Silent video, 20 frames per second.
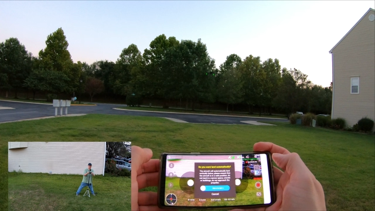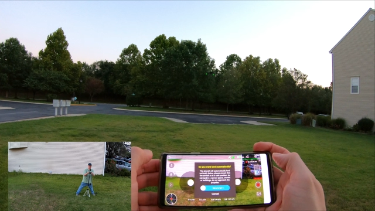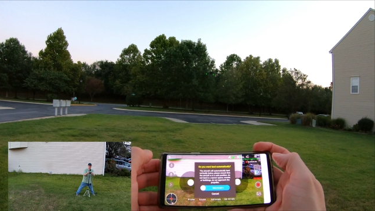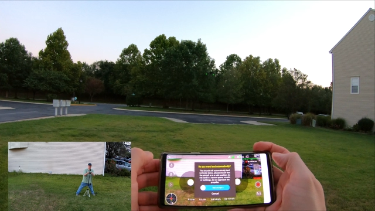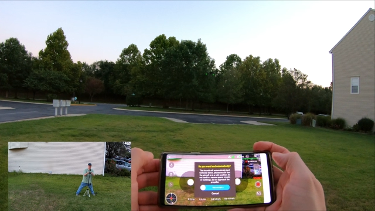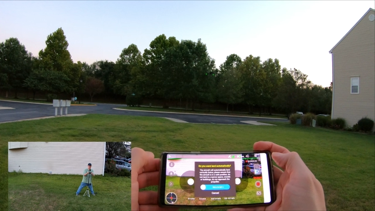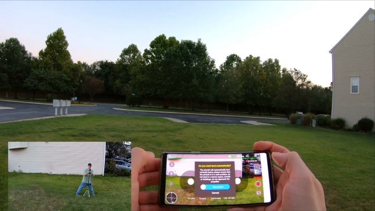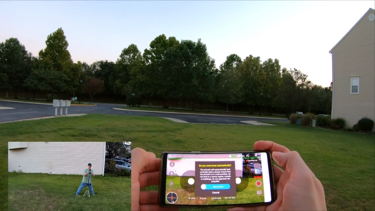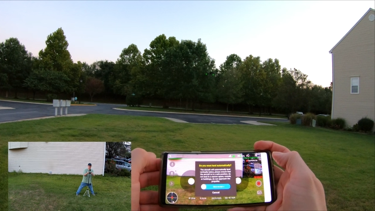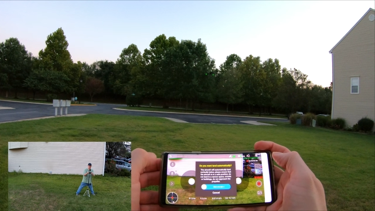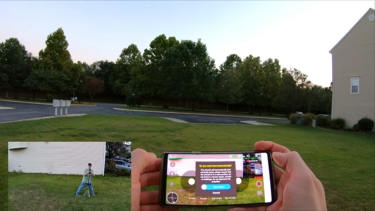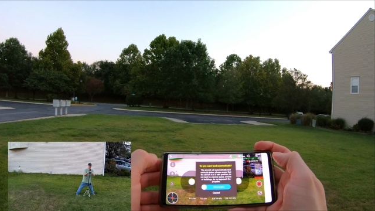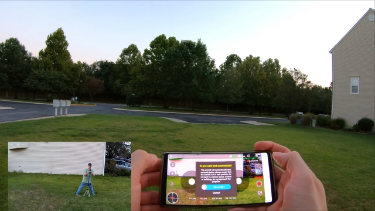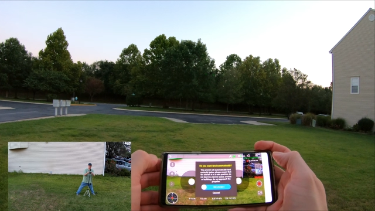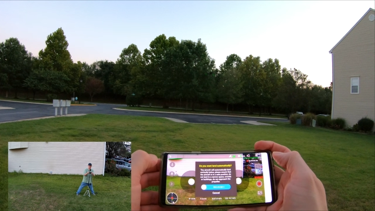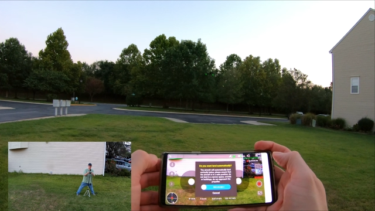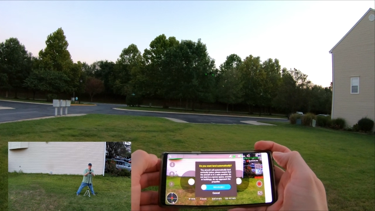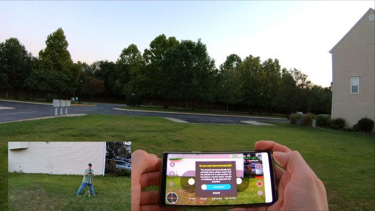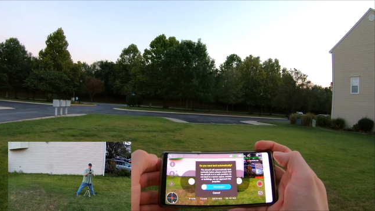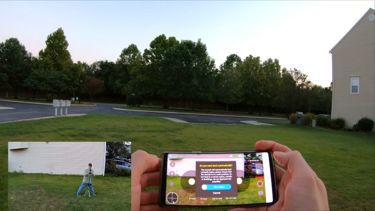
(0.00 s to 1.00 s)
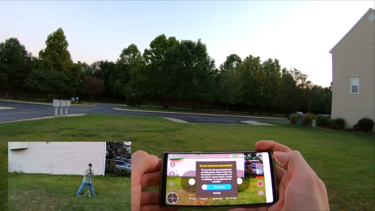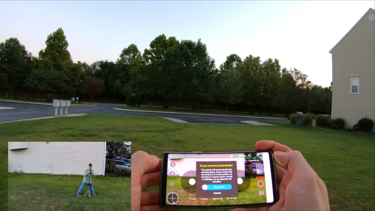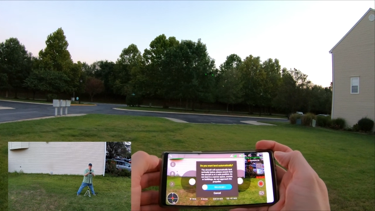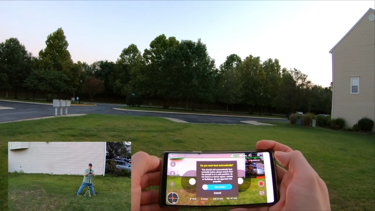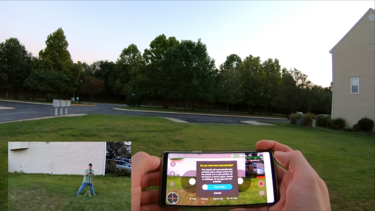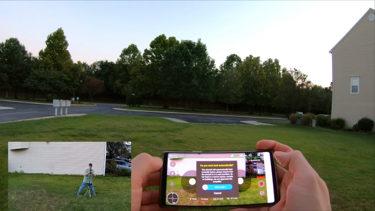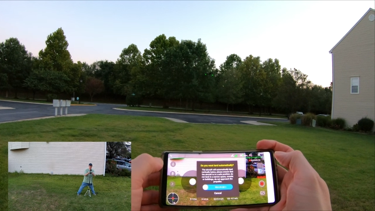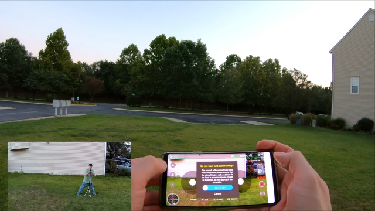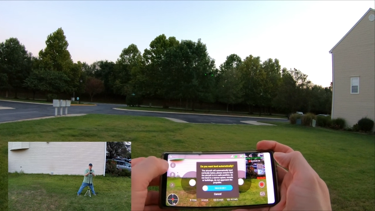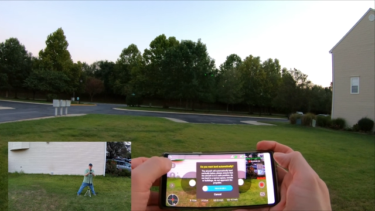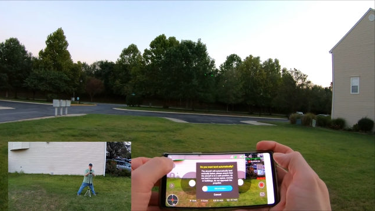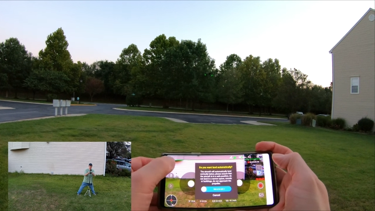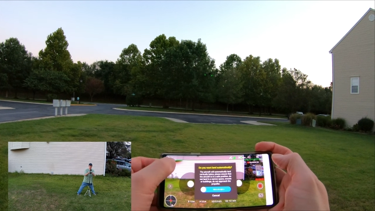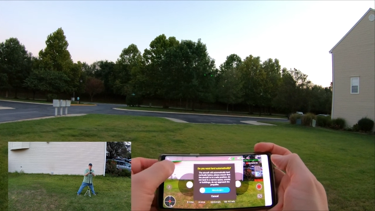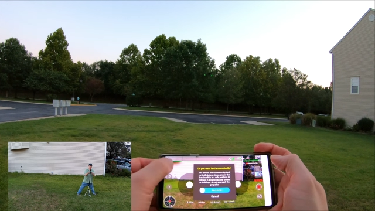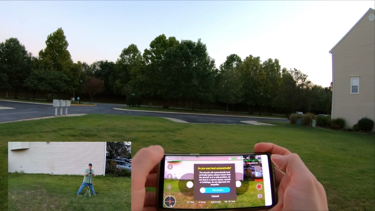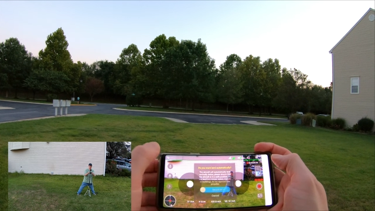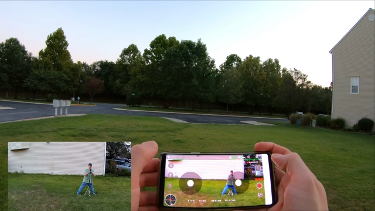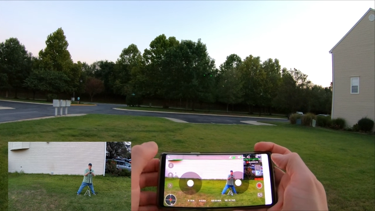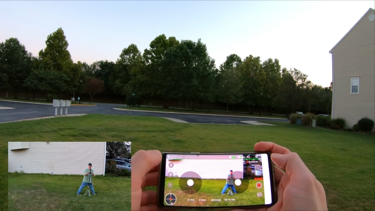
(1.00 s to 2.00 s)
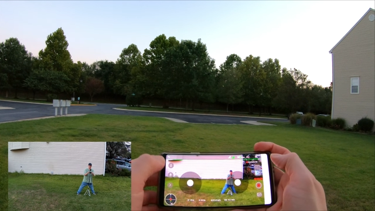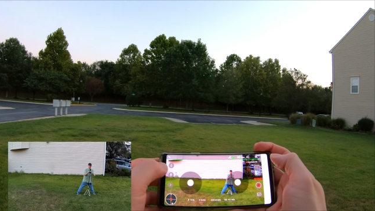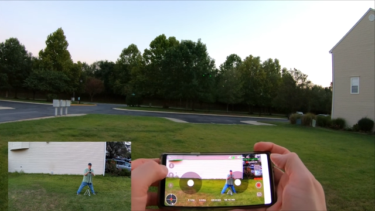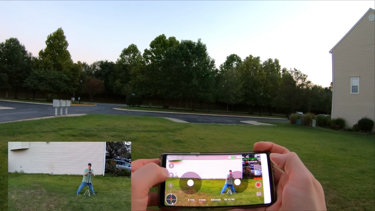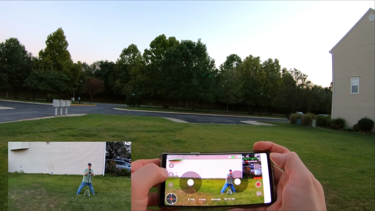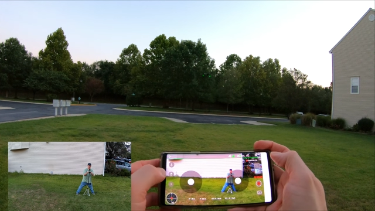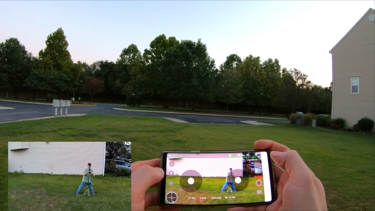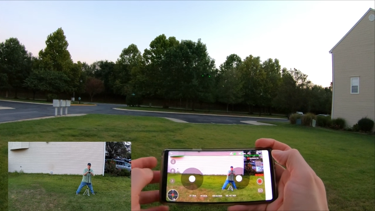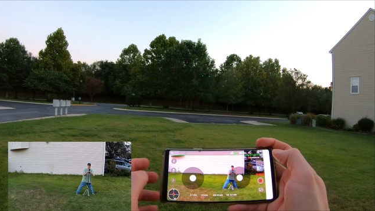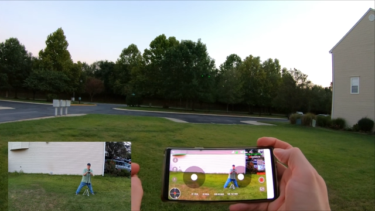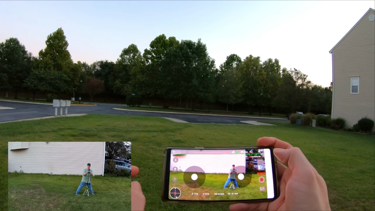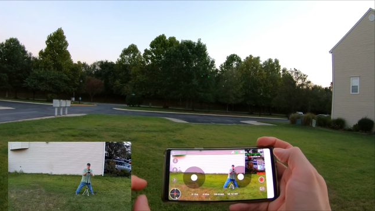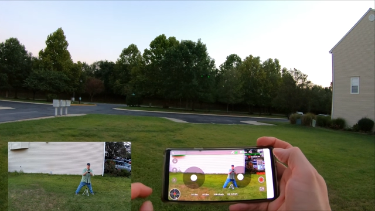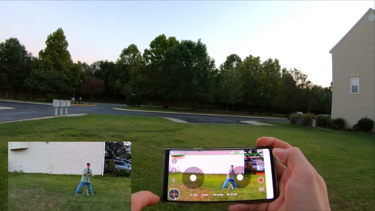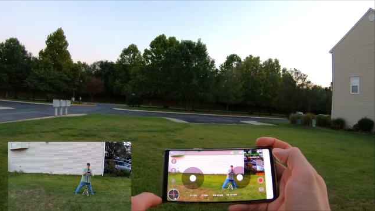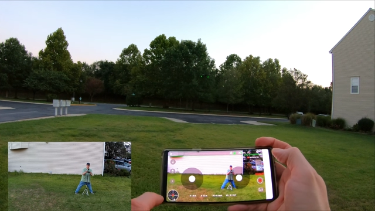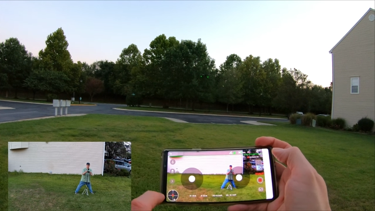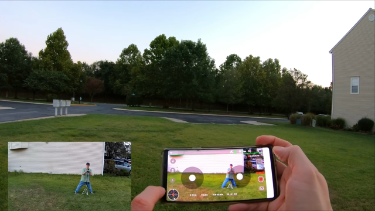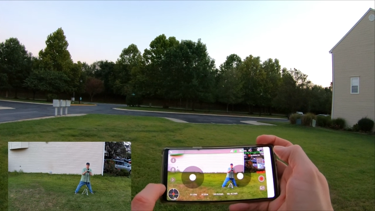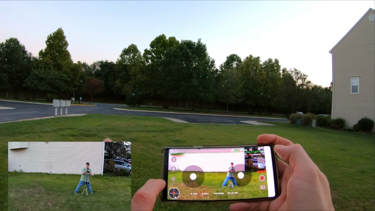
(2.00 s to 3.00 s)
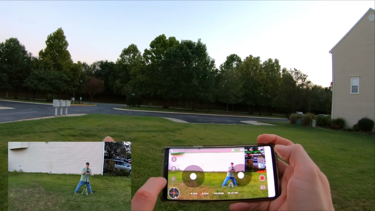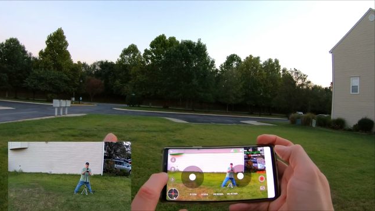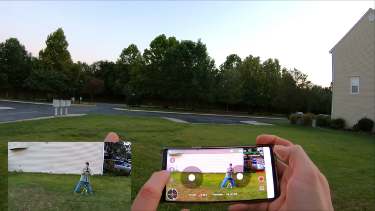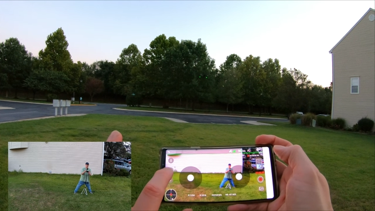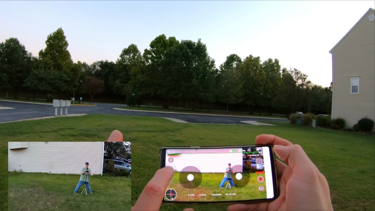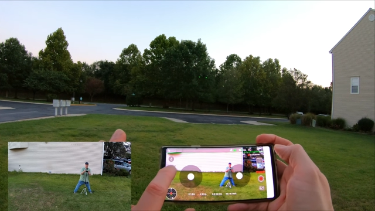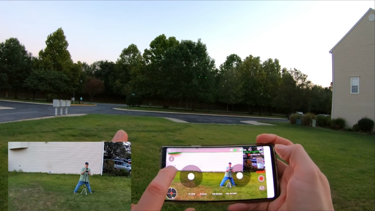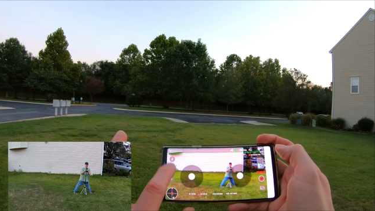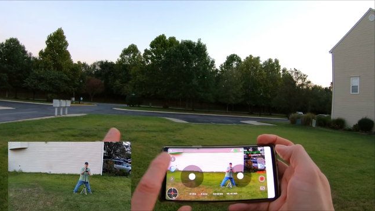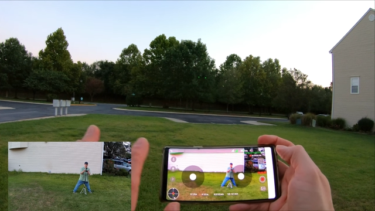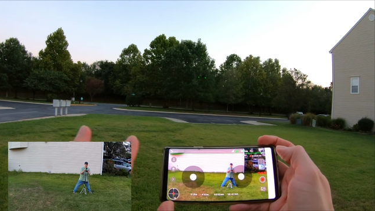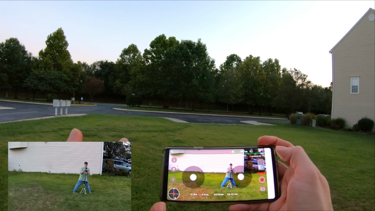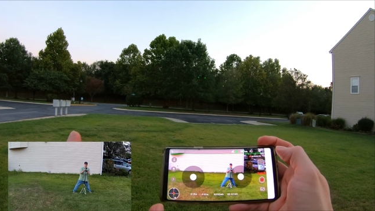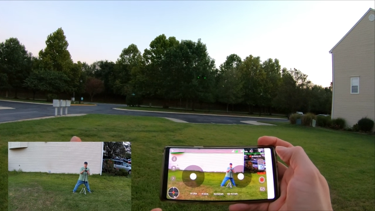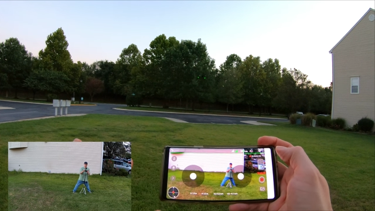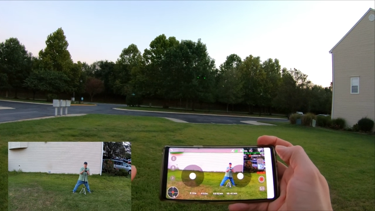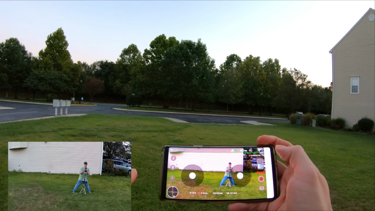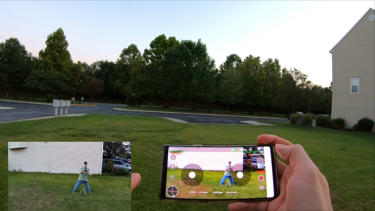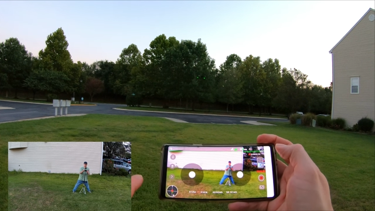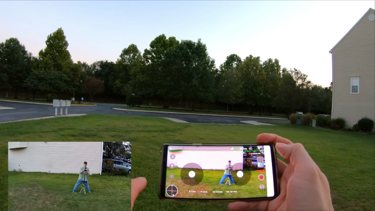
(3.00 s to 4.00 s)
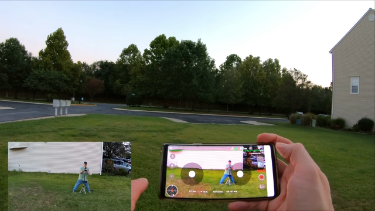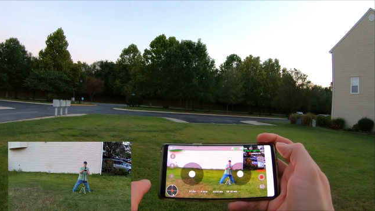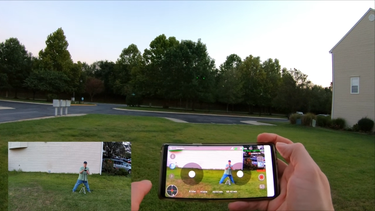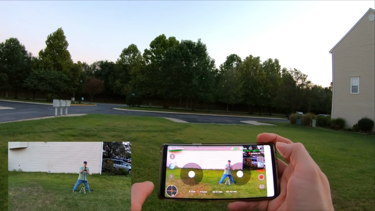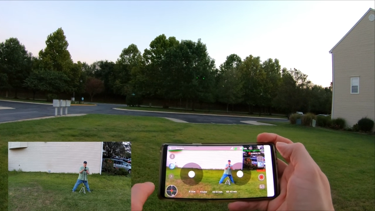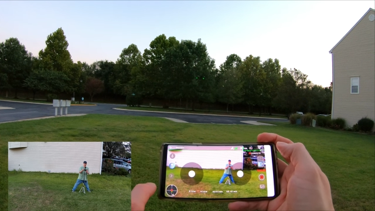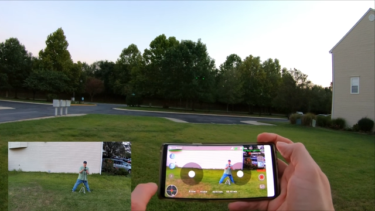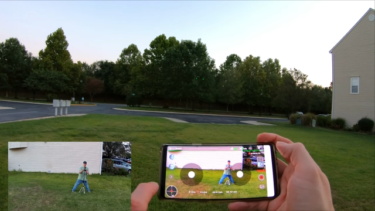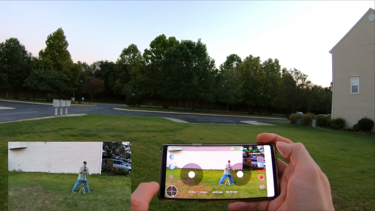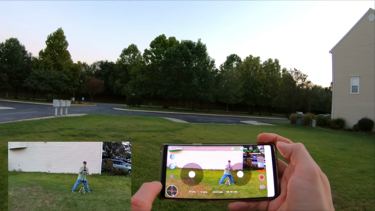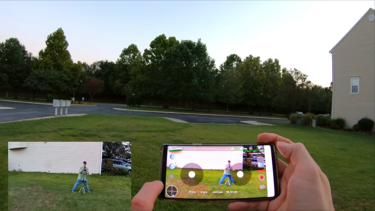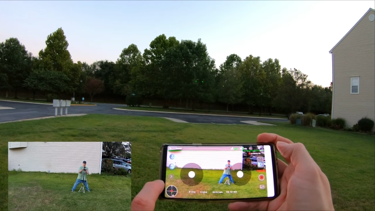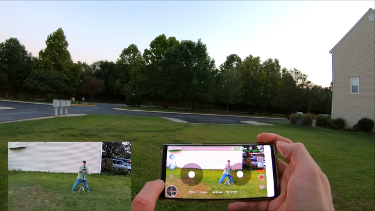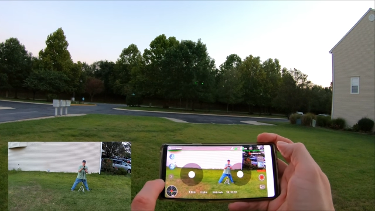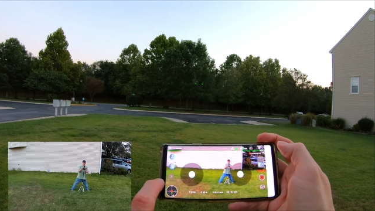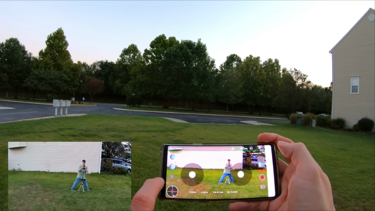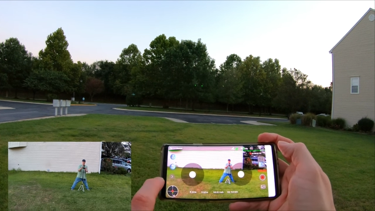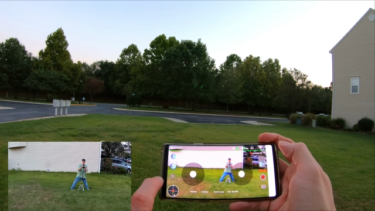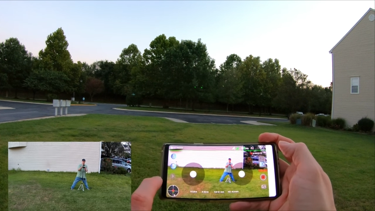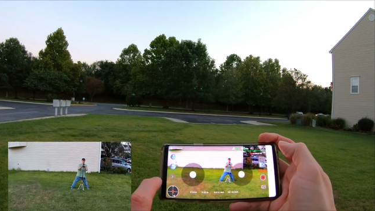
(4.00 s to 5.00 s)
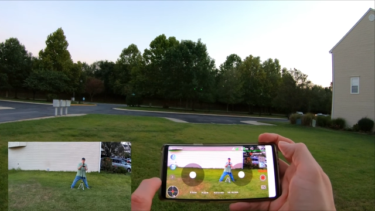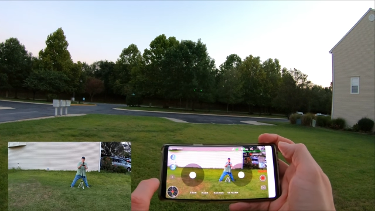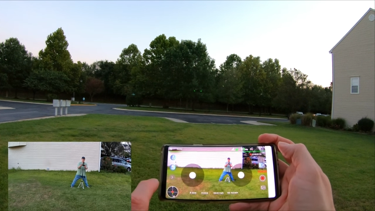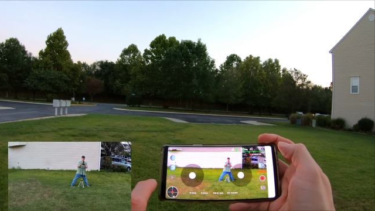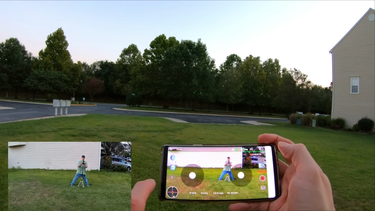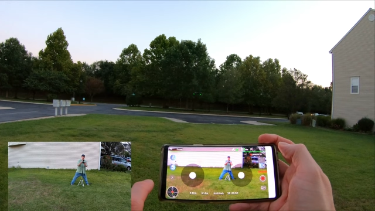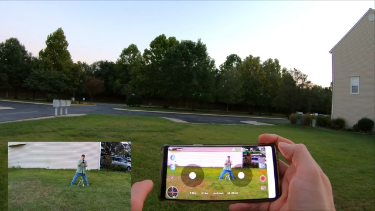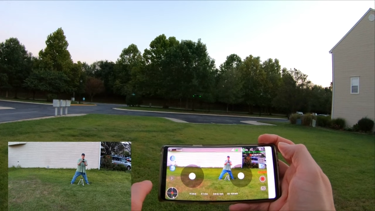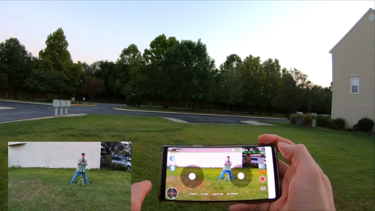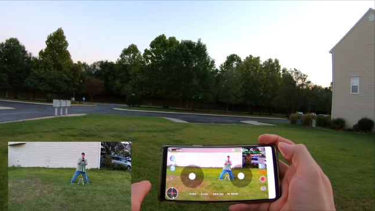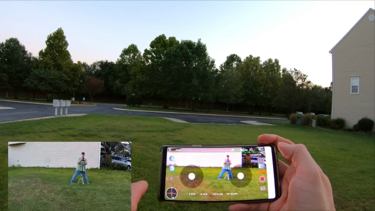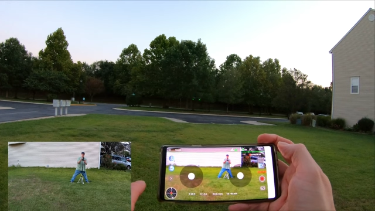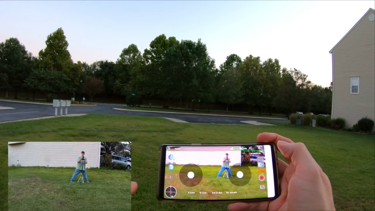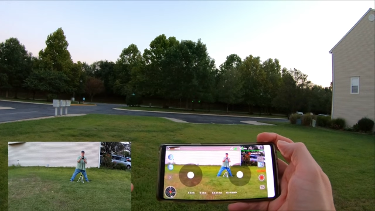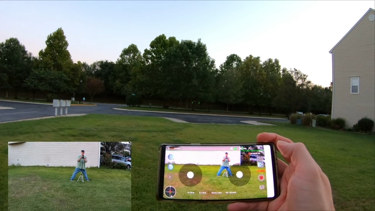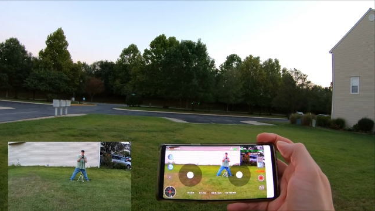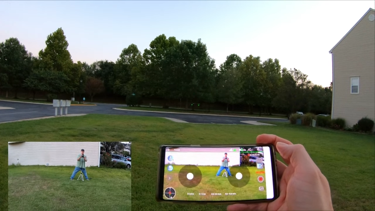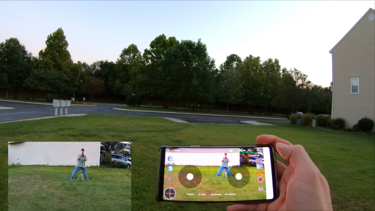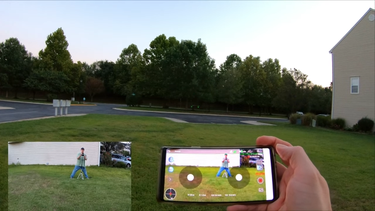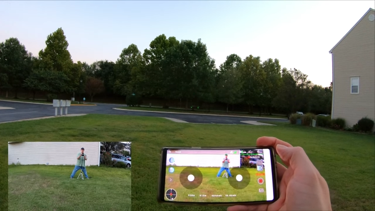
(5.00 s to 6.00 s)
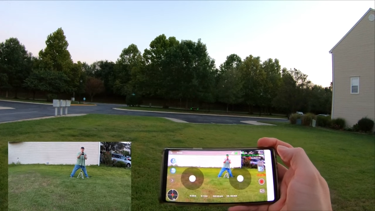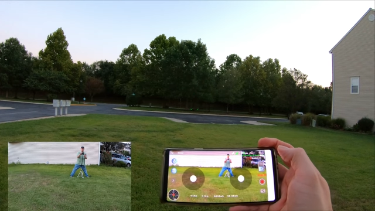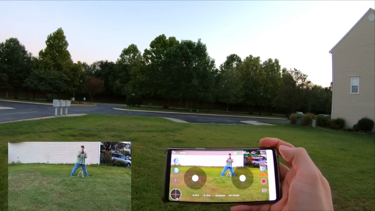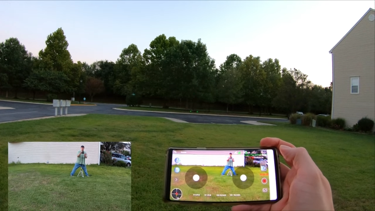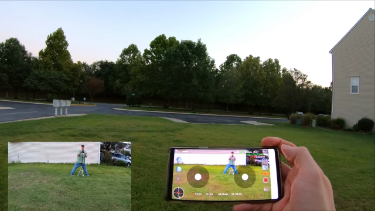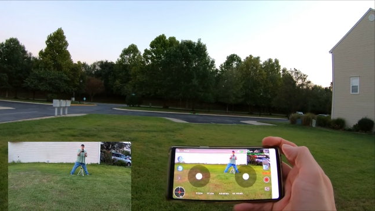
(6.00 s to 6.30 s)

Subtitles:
(no speaker visible)